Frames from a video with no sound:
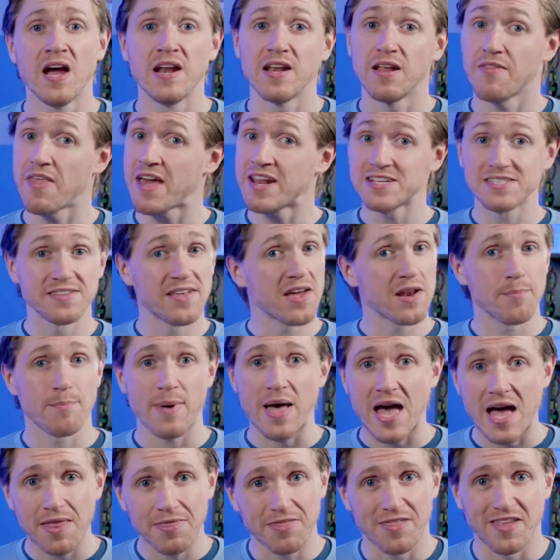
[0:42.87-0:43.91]
Now that is not a
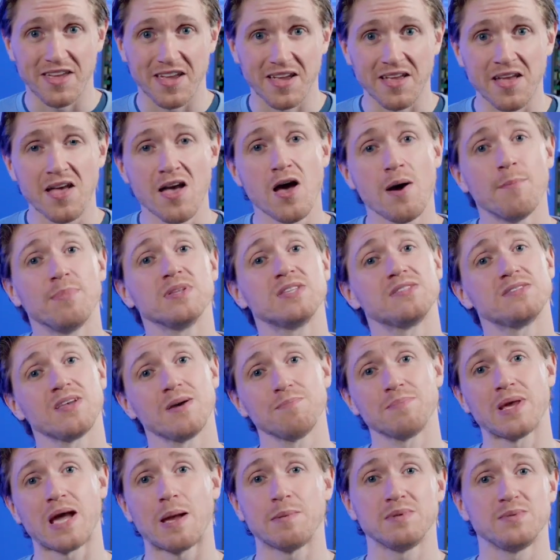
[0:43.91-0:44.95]
bad thing, but
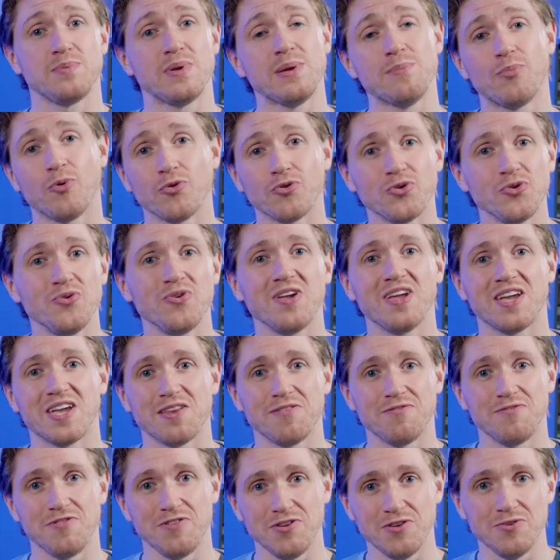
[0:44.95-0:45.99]
sometimes people do get
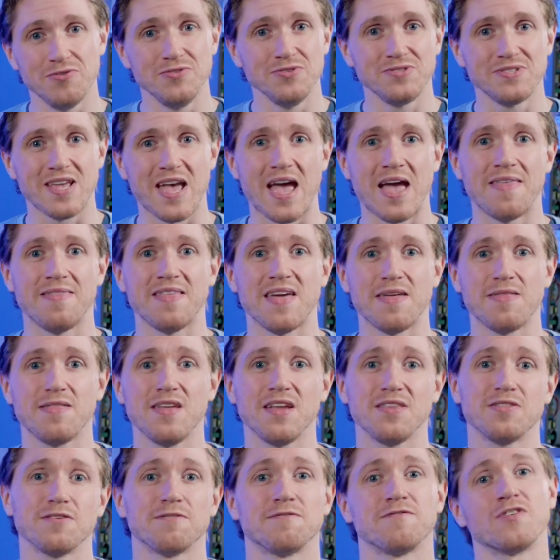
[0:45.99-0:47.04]
confused and they
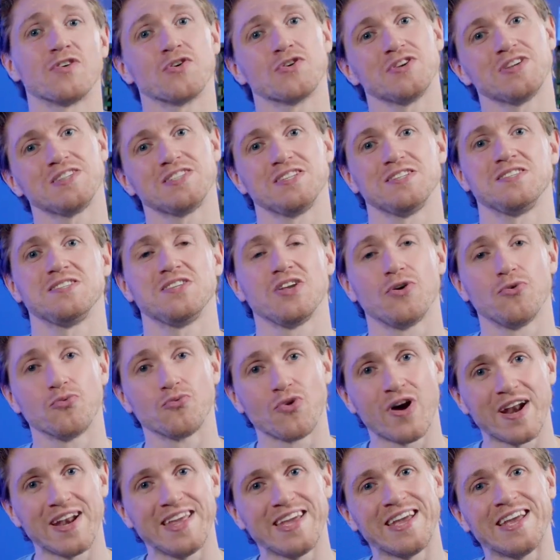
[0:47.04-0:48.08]
think the furnace is still
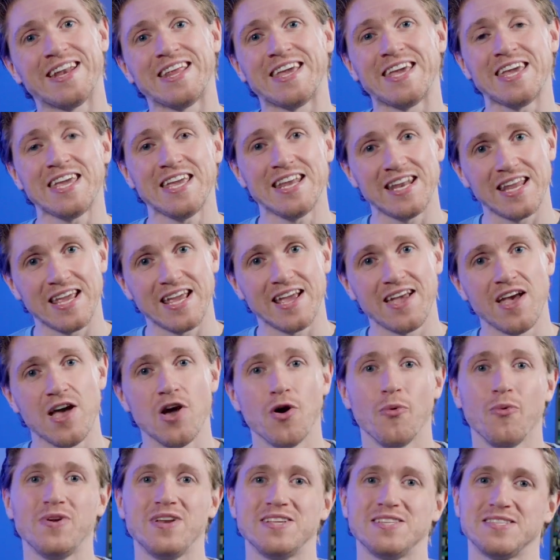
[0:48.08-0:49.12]
running and heating
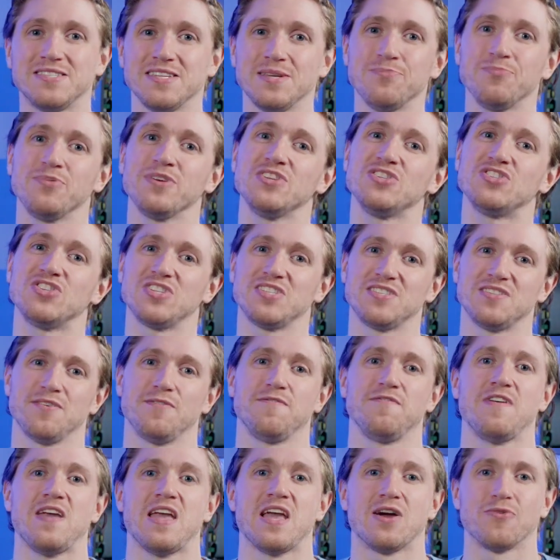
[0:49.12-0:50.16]
when it's simply just the
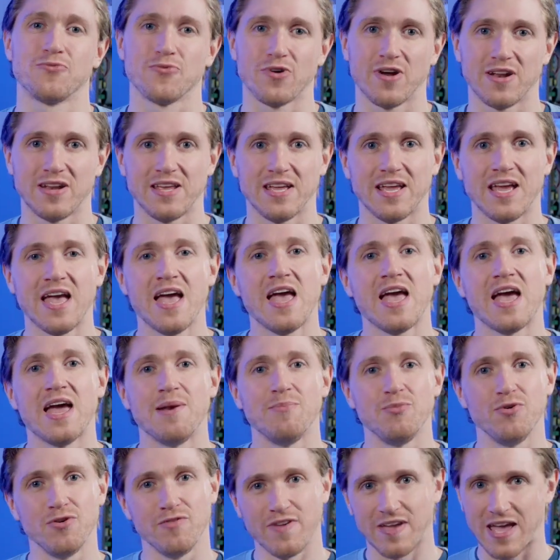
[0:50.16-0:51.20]
fan running
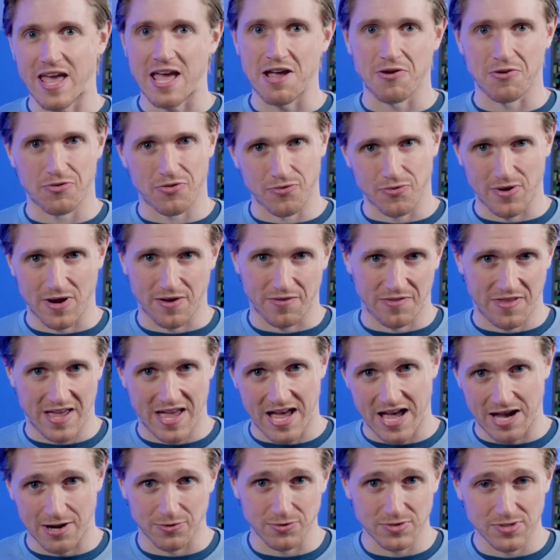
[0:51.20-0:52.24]
and moving air throughout the
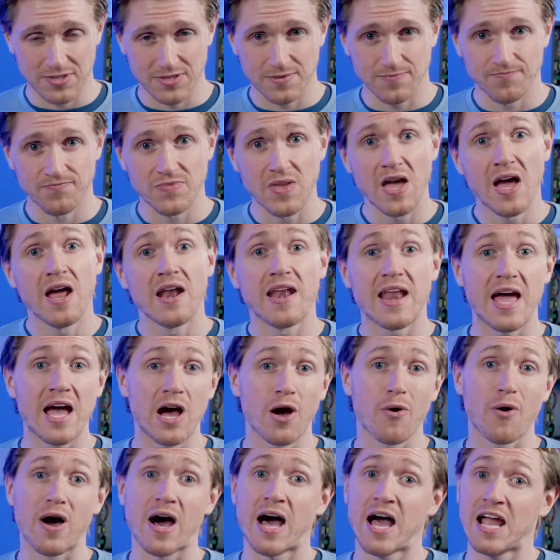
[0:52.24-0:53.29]
house.
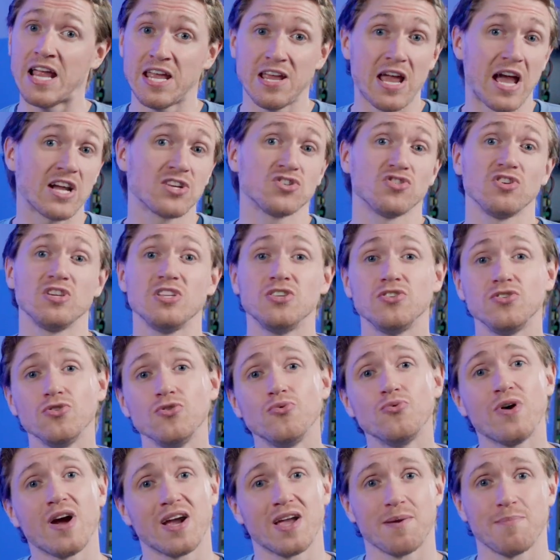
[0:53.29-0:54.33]
Now, I actually
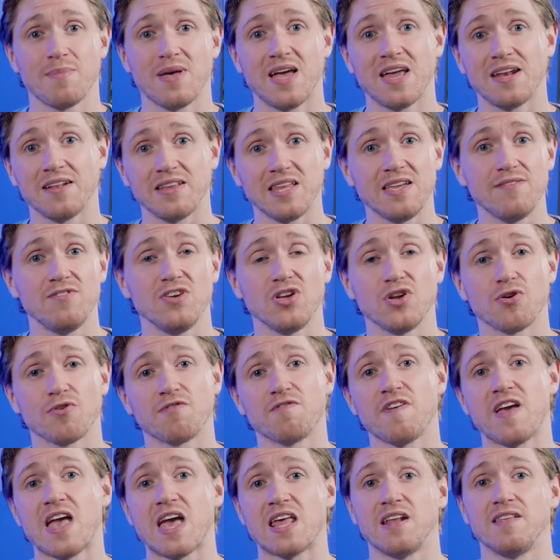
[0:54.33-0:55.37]
do recommend leaving your
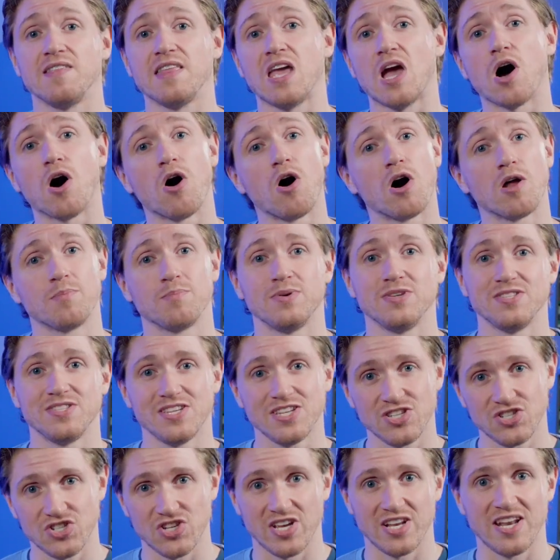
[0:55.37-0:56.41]
fan in the on
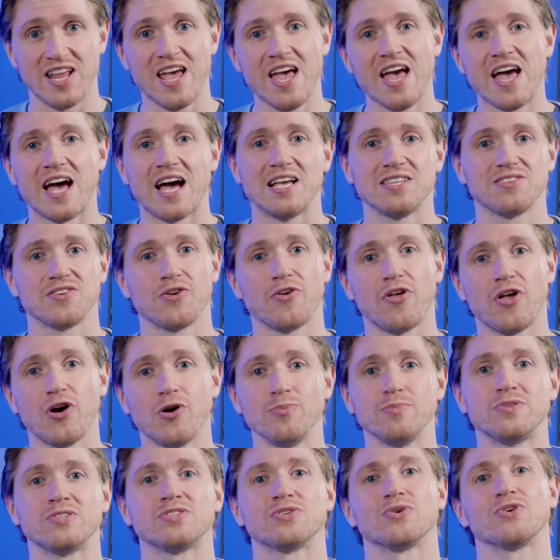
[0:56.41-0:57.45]
position as it'll
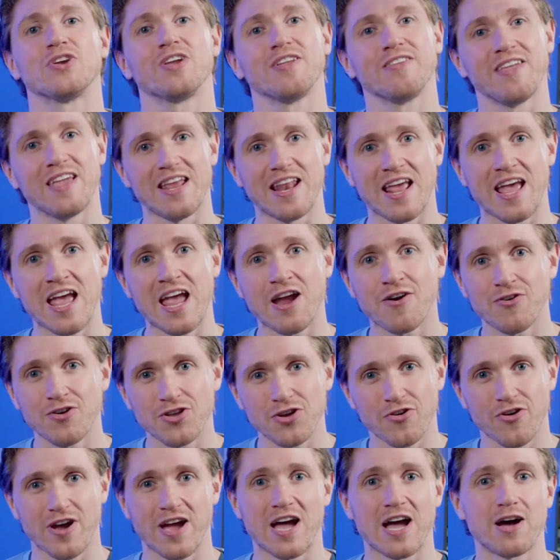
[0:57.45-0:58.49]
help circulate air in
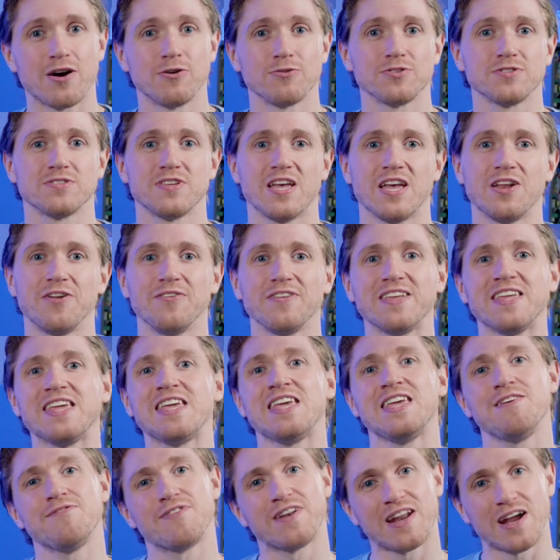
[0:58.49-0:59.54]
your house, it'll
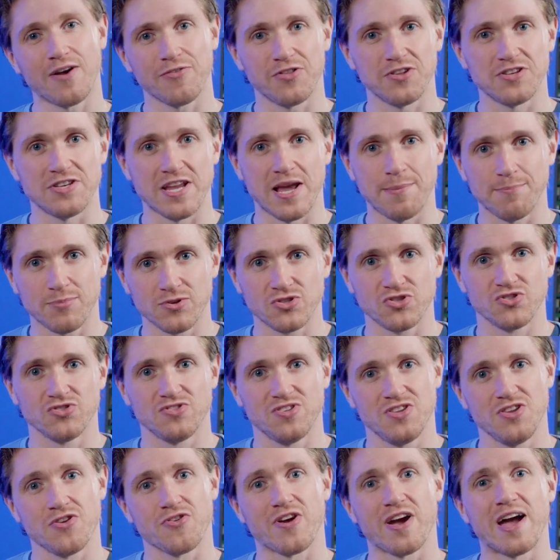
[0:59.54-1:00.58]
even out the temperatures
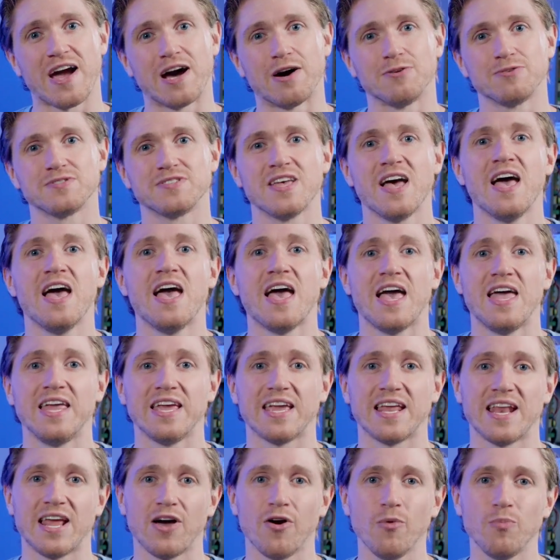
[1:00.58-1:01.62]
in your house, and it
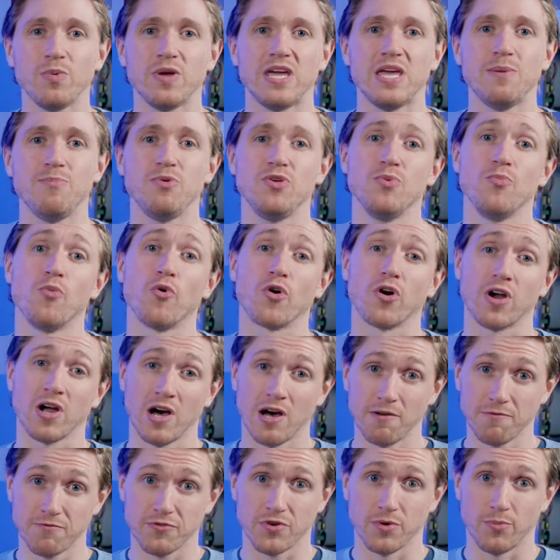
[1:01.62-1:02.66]
can help keep you more
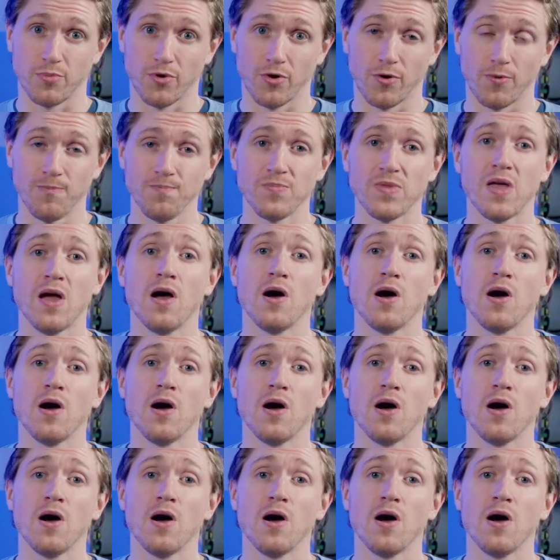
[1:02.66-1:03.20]
comfortable.